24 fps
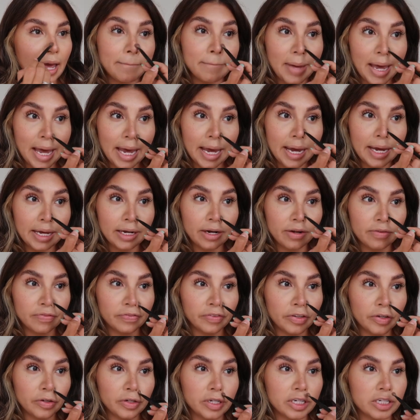made a
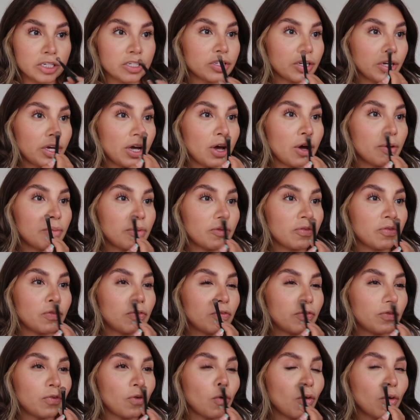few years ago
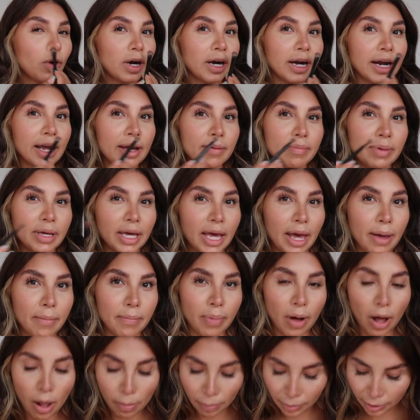before it became
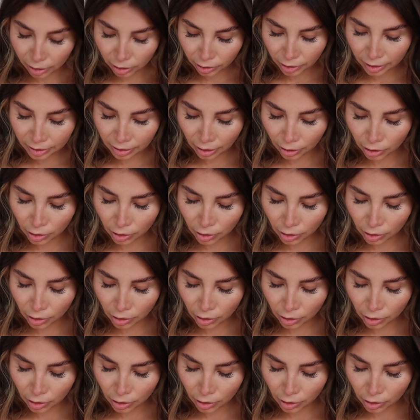popular in the